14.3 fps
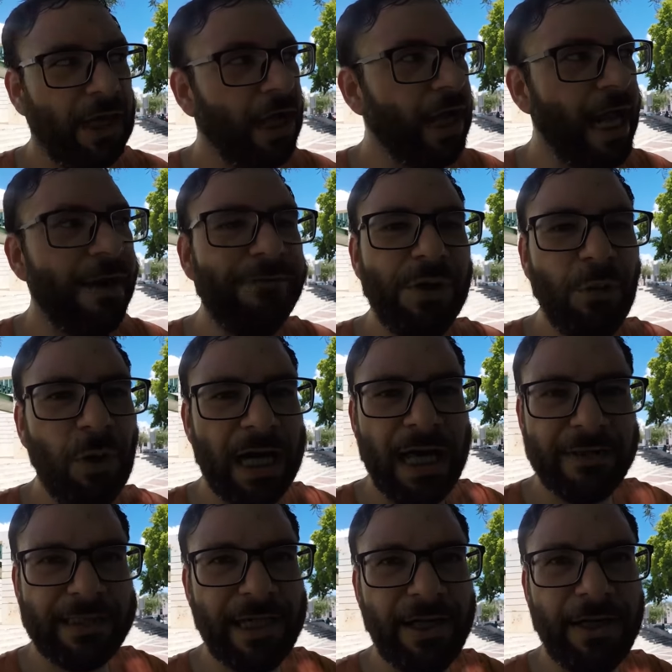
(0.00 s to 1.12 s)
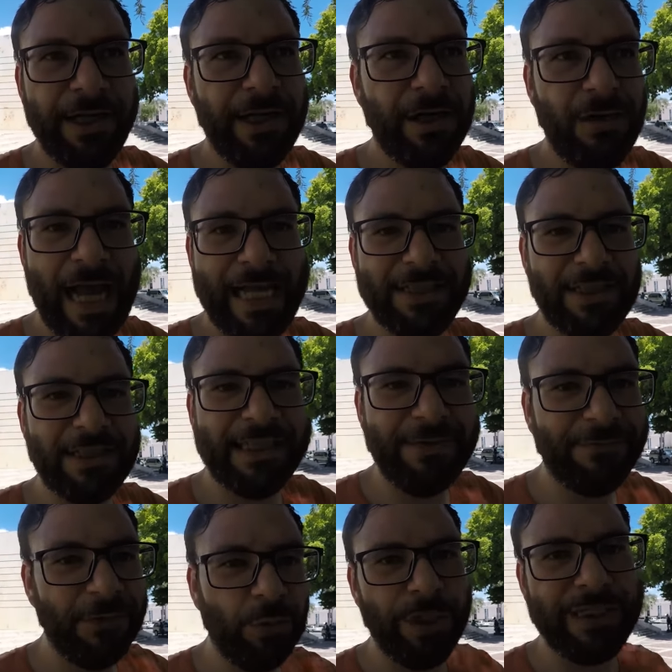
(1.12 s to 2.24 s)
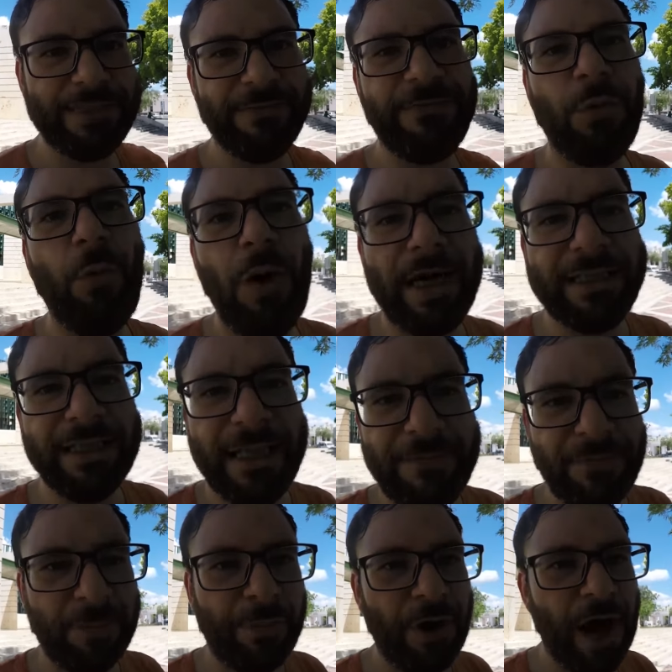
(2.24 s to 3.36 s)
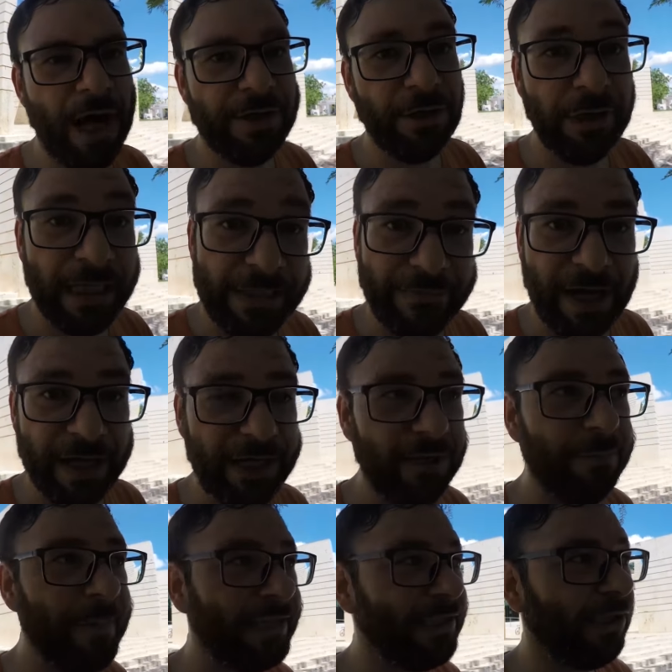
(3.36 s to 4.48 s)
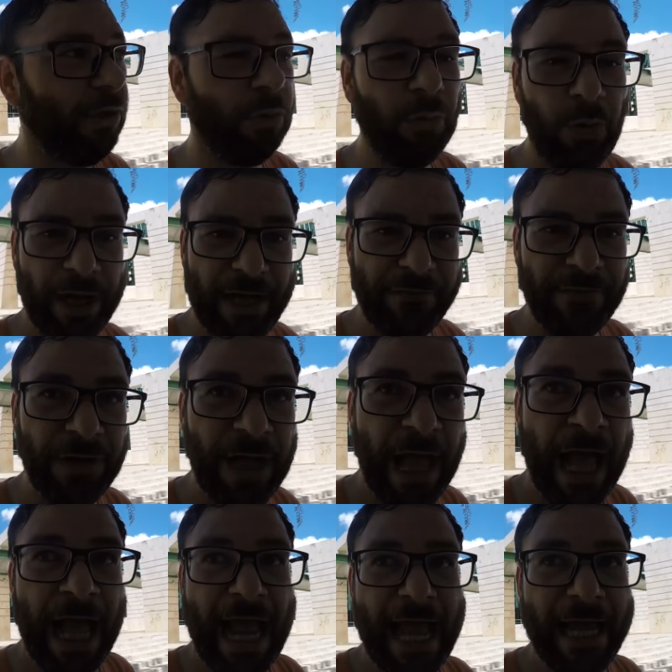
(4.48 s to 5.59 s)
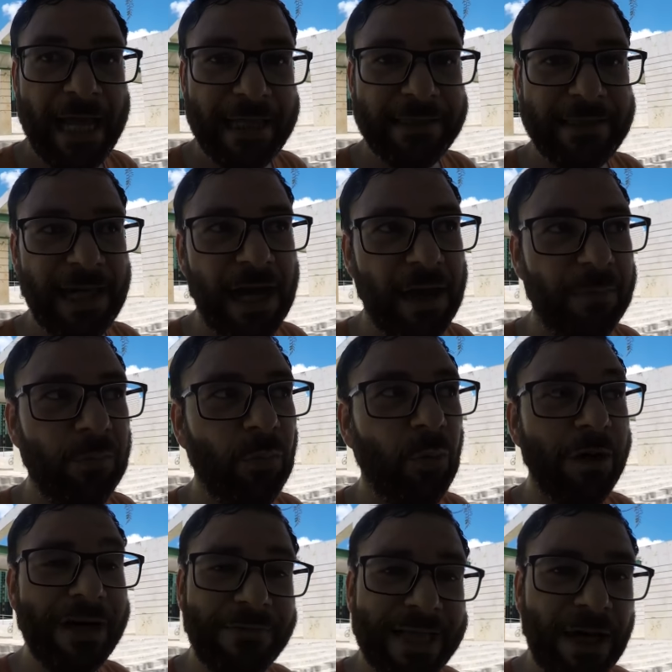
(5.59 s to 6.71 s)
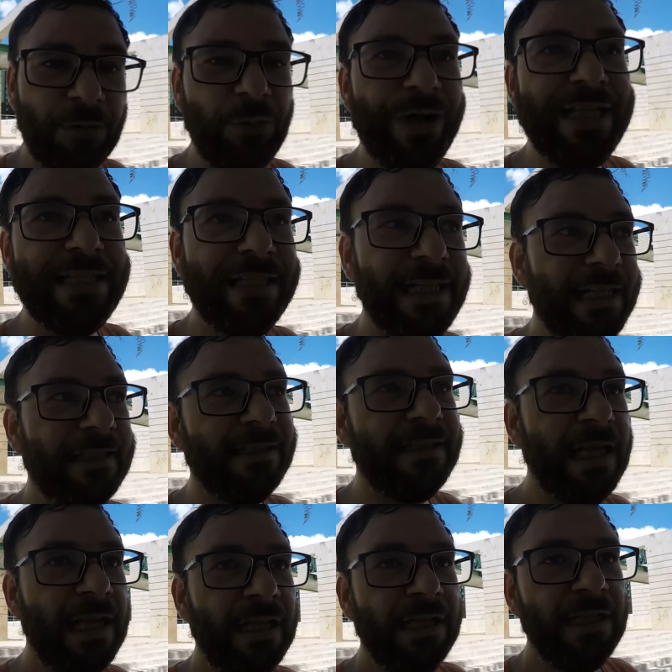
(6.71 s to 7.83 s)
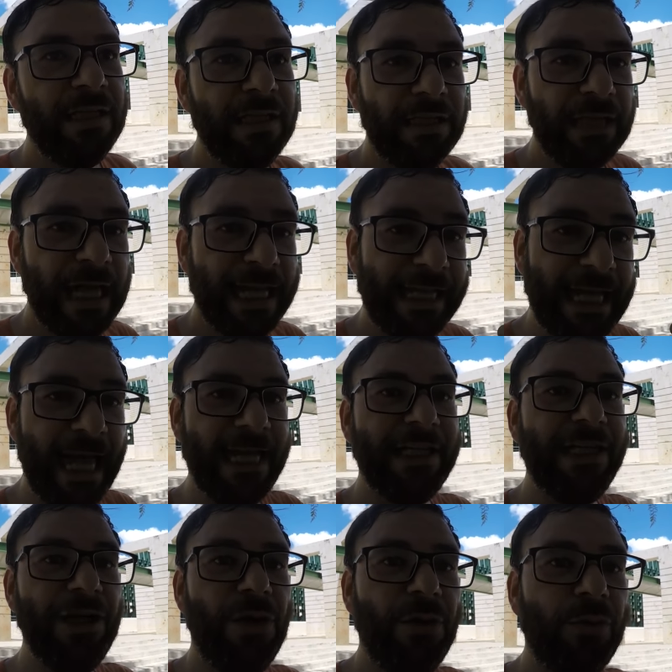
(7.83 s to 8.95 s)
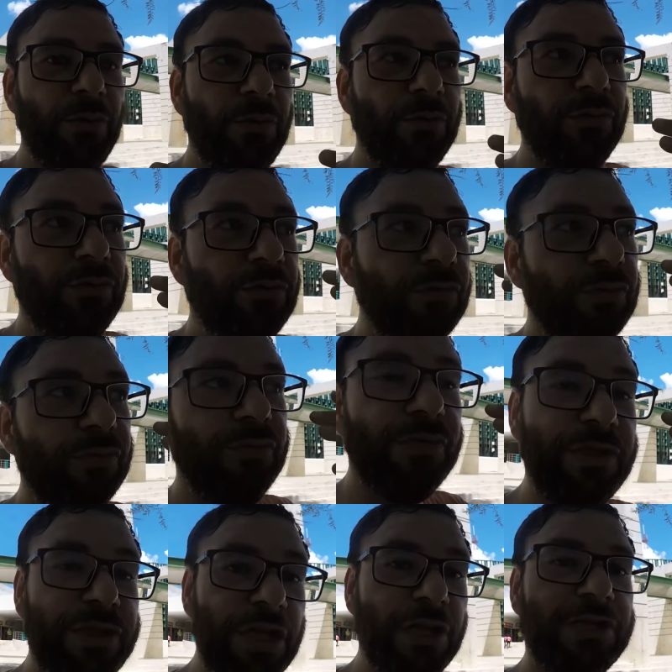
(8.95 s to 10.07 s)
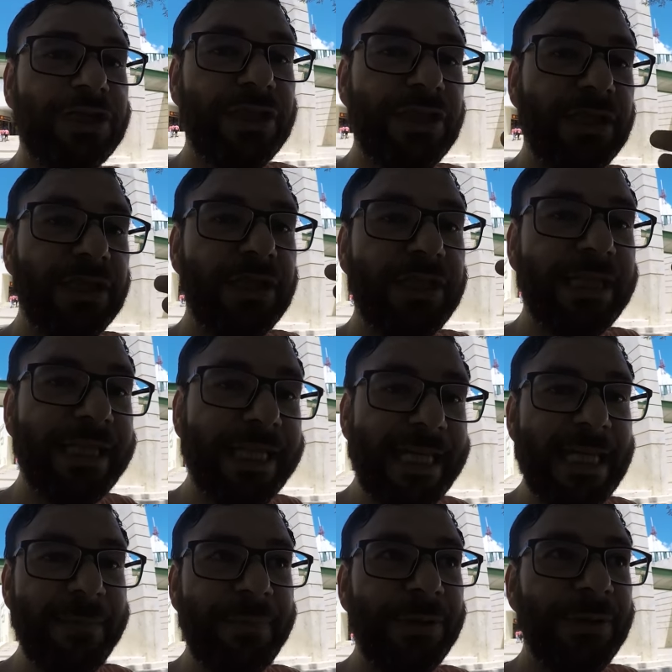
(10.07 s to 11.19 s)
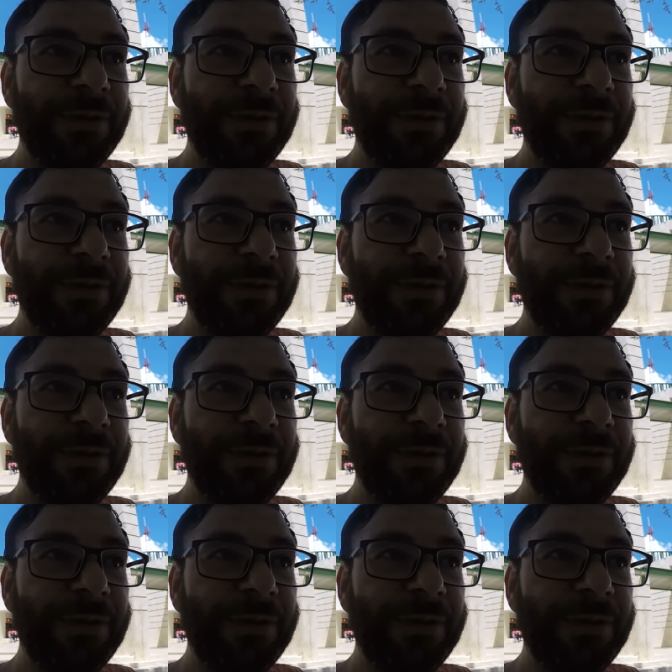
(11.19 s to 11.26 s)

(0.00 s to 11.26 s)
uh, everyone out there, you know, has a different reason for wanting to live abroad or live out here in Mexico or whatever. And um, whatever that reason is, again, you know, just keep